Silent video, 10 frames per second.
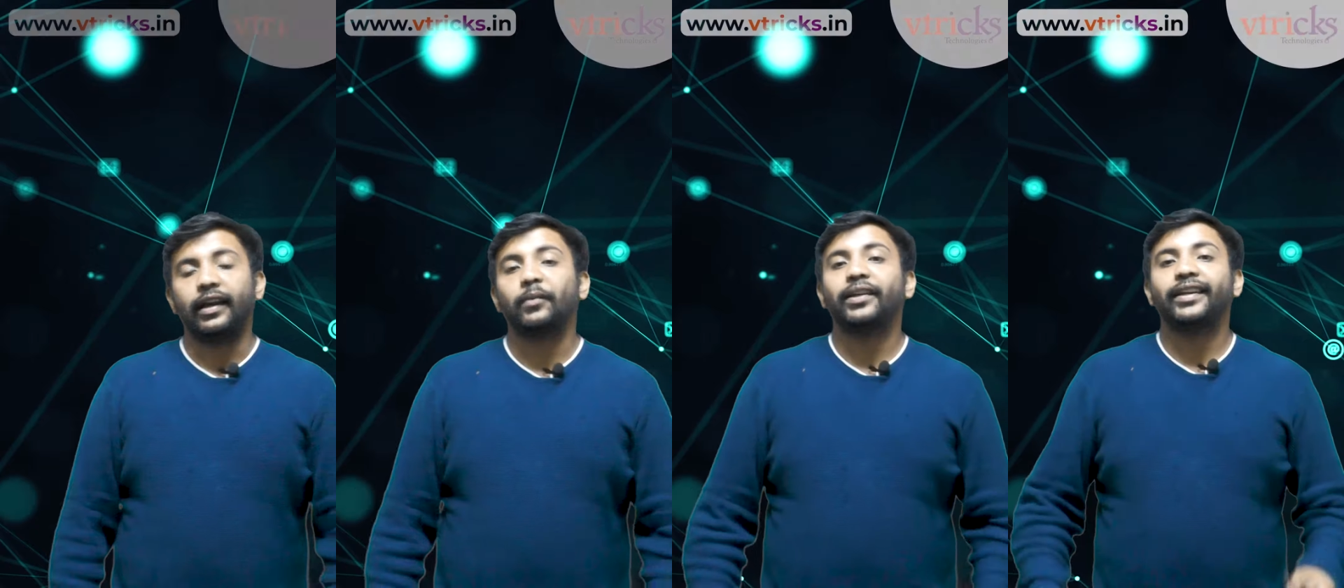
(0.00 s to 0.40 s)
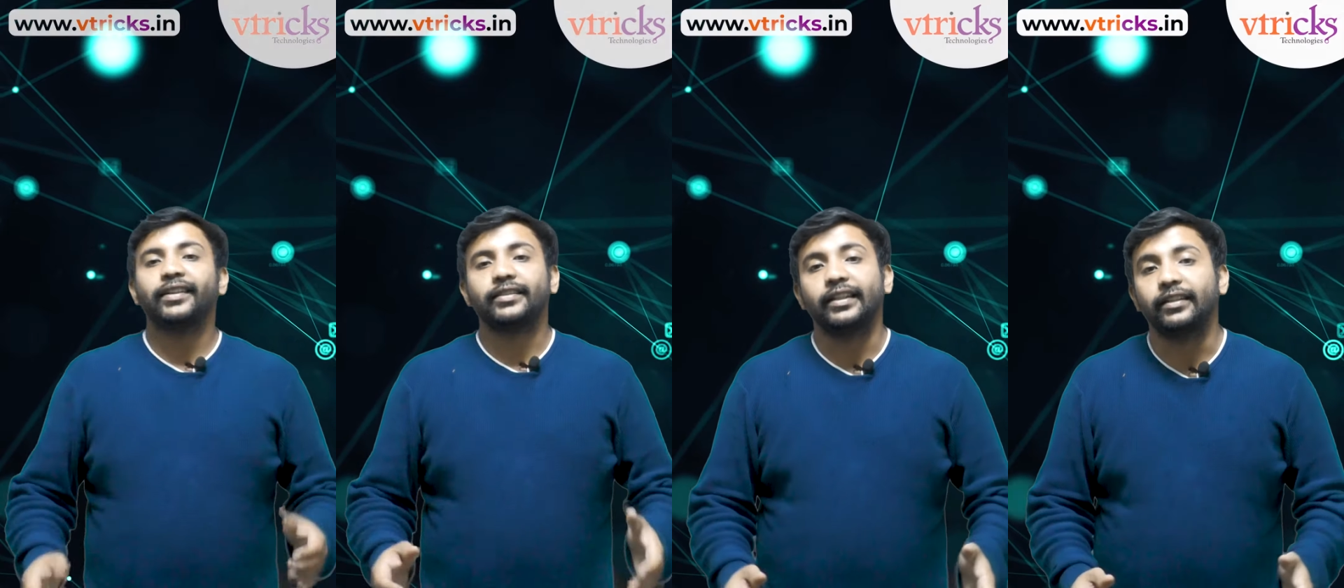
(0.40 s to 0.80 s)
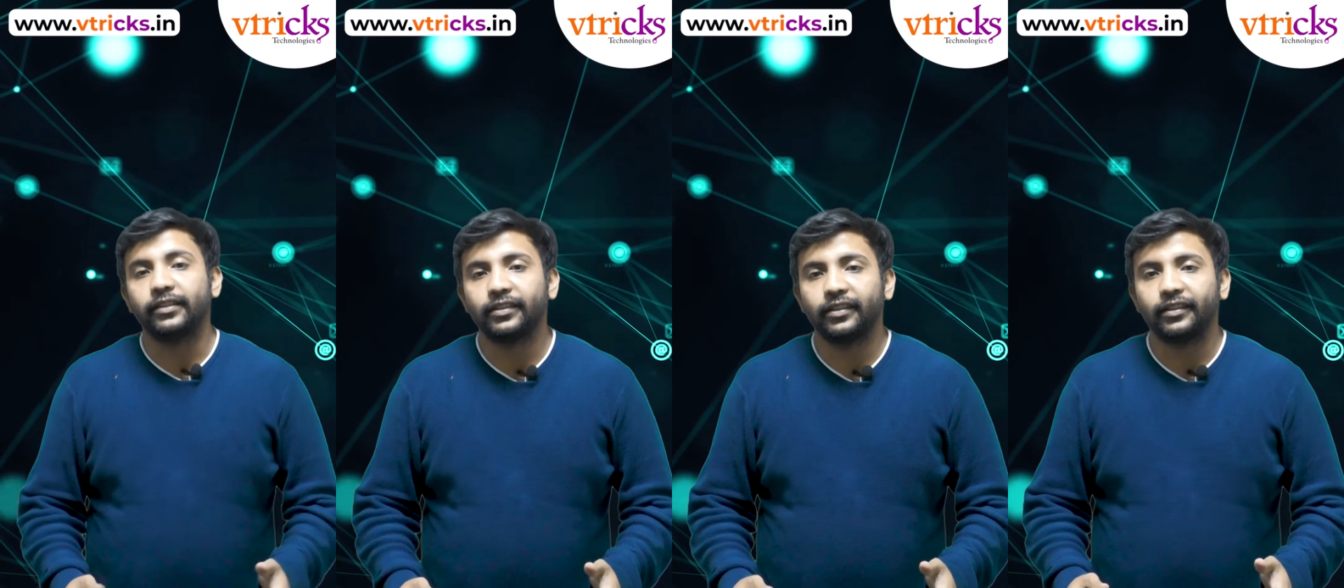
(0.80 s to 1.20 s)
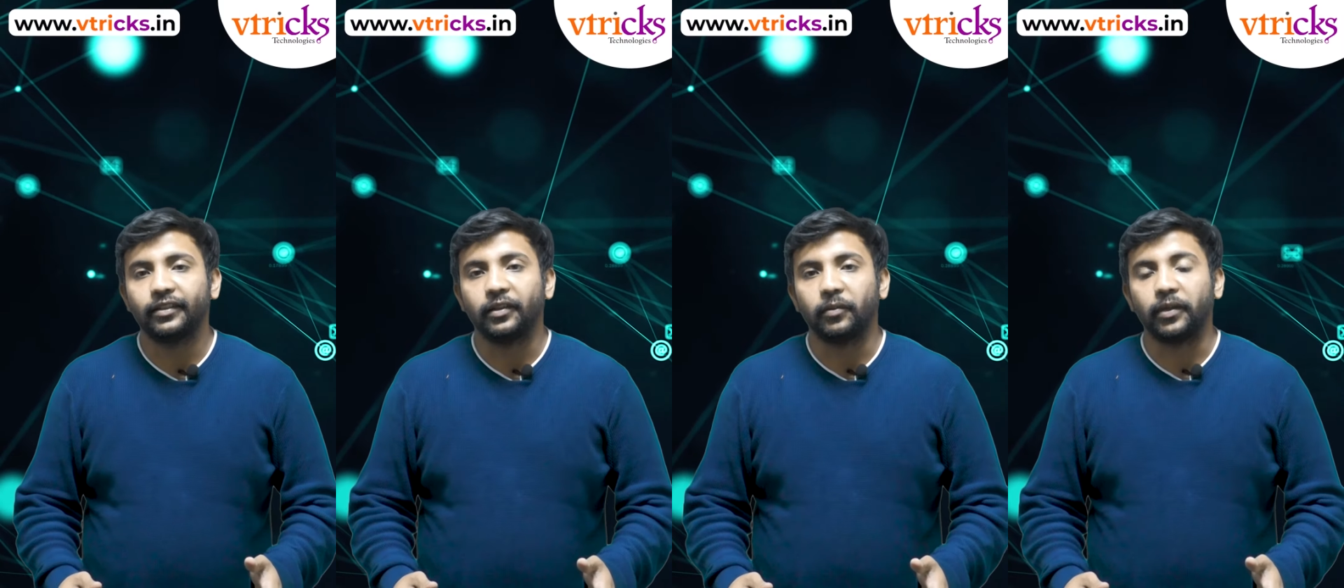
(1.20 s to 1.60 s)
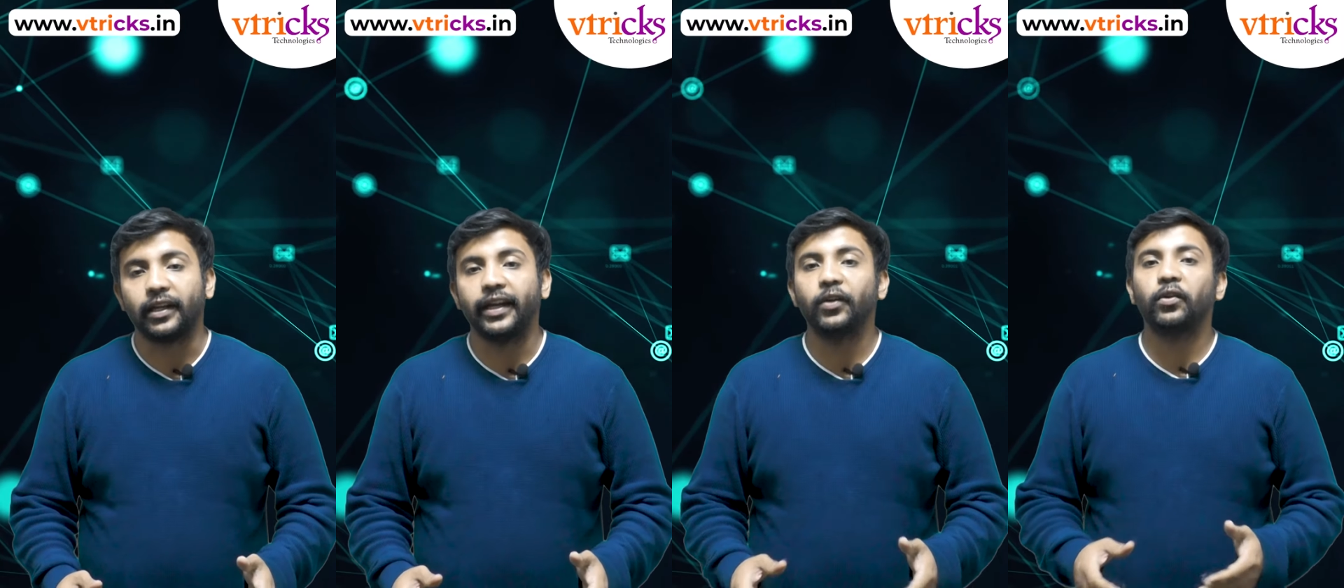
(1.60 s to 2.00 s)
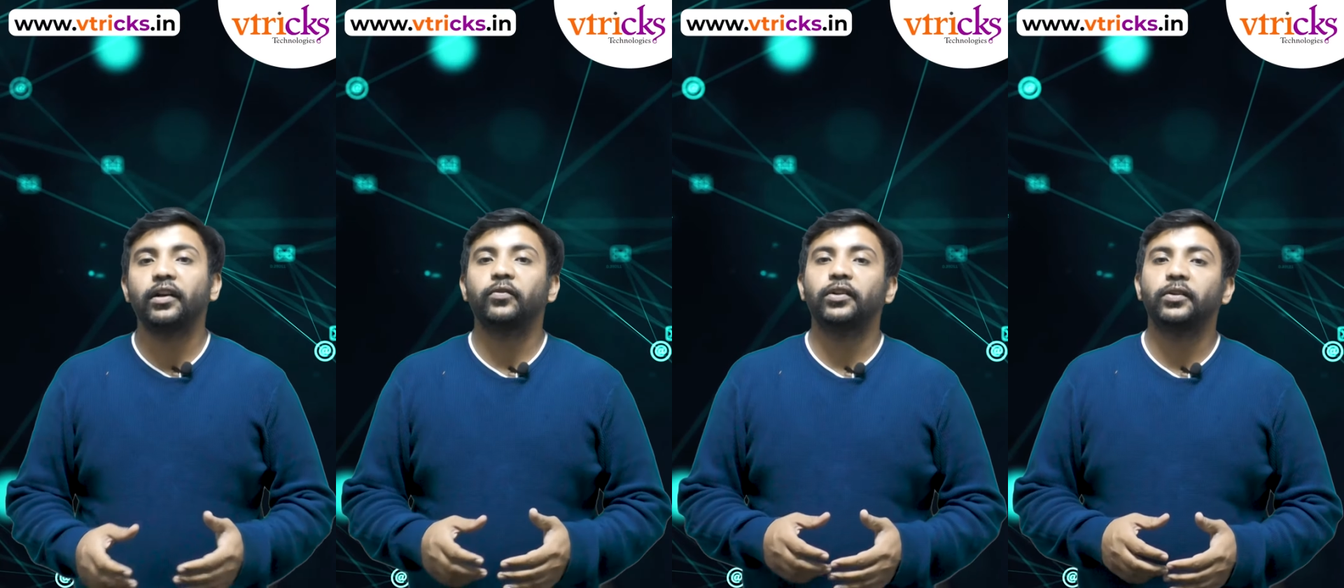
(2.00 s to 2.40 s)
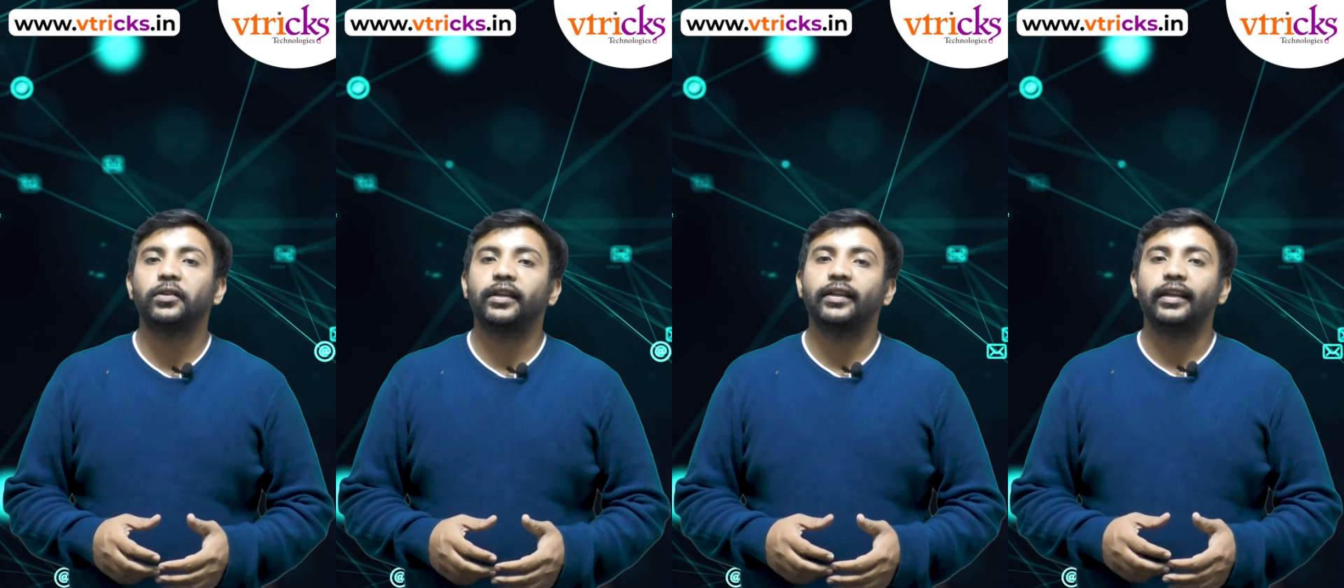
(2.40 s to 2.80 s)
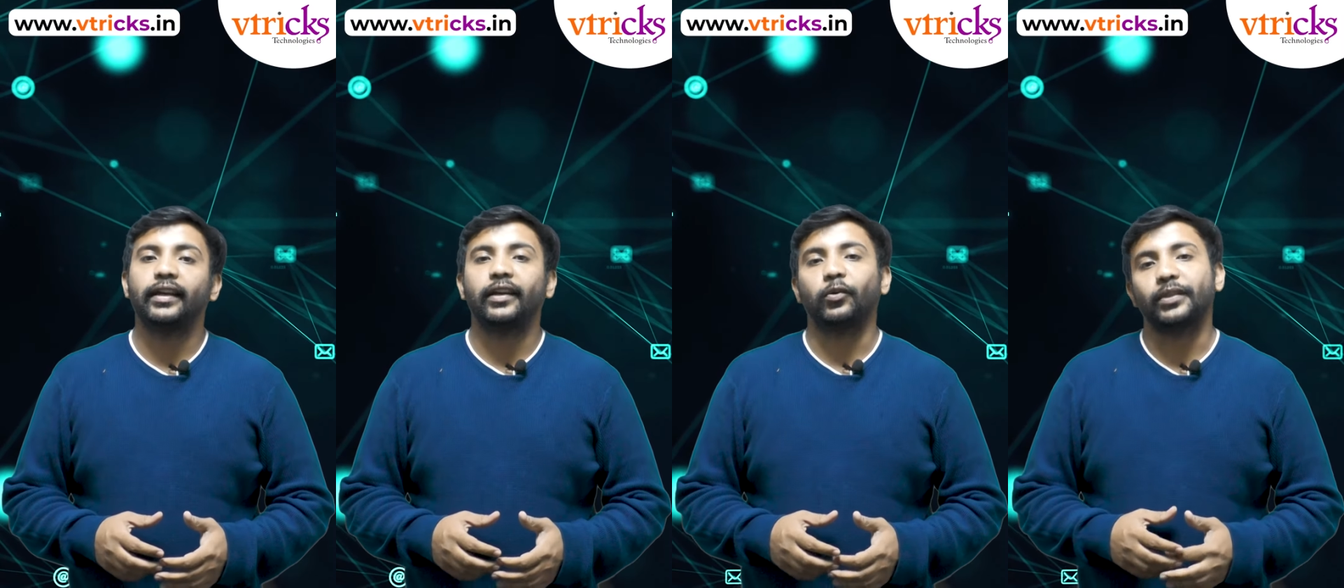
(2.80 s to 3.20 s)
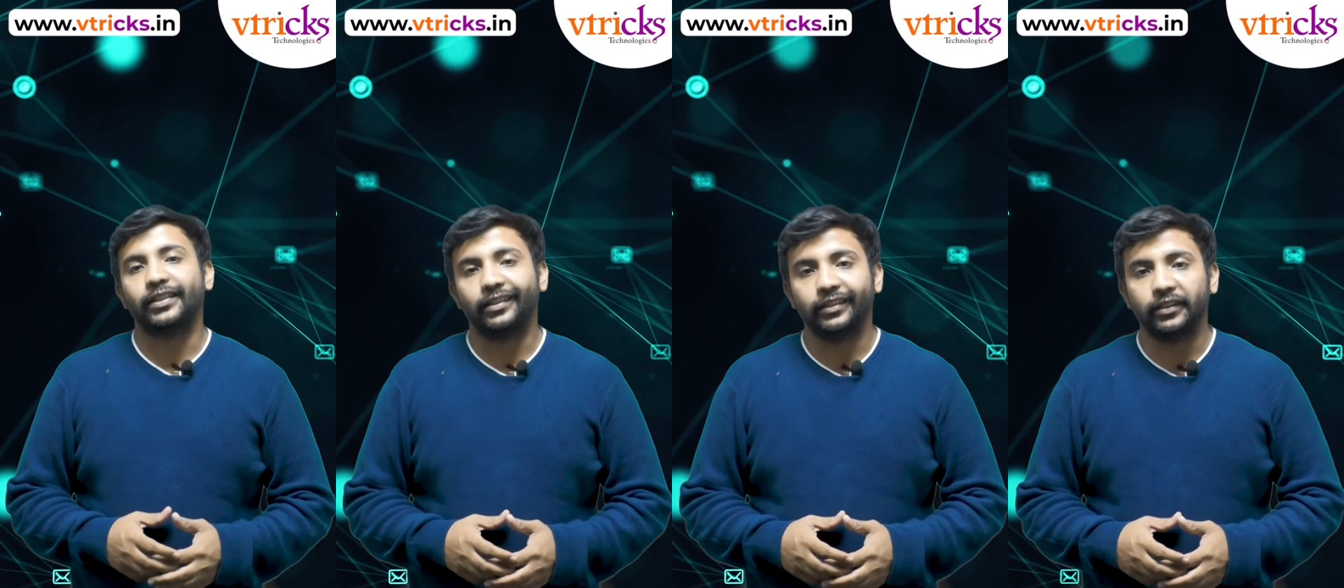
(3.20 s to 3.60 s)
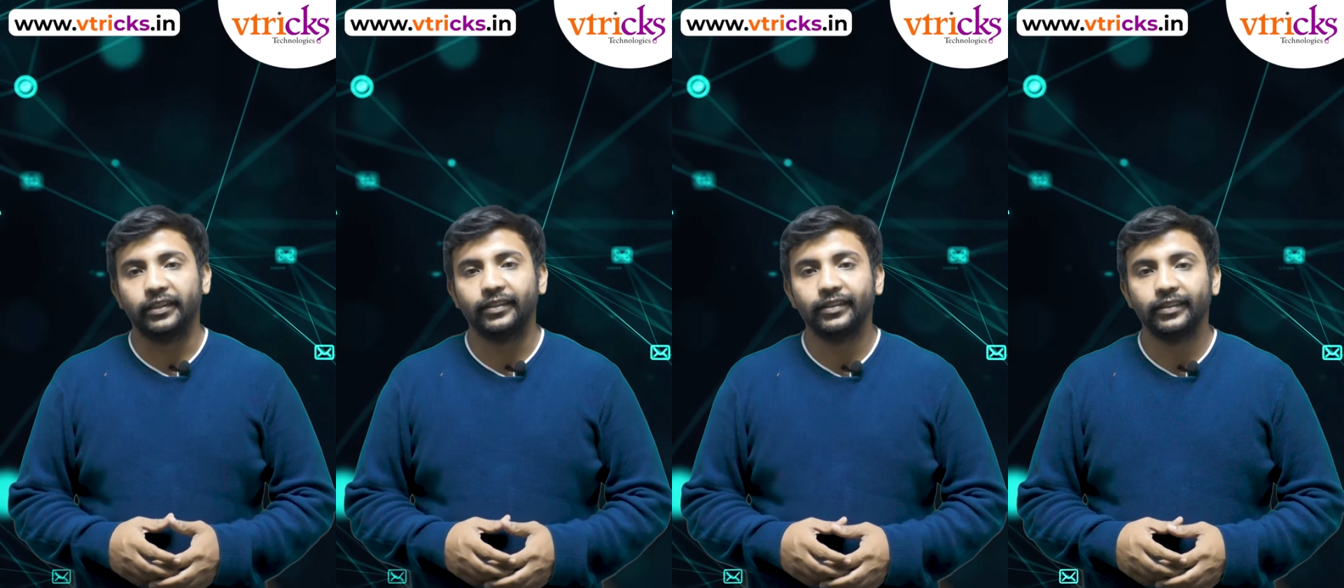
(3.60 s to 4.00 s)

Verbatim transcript: I am a data scientist, but I don't refer to learn AI or machine learning.